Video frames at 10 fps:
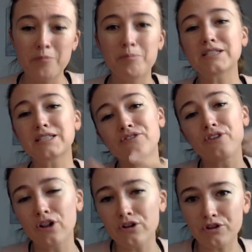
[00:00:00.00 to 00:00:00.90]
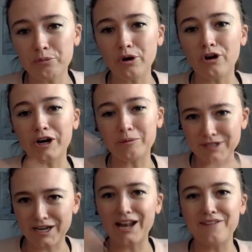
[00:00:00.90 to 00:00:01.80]
because I follow the program
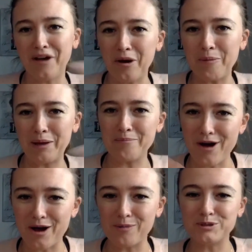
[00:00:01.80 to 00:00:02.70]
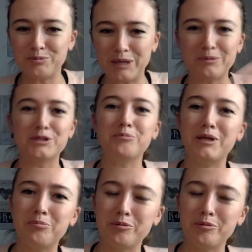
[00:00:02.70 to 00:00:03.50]
to kind of help my moms be able to be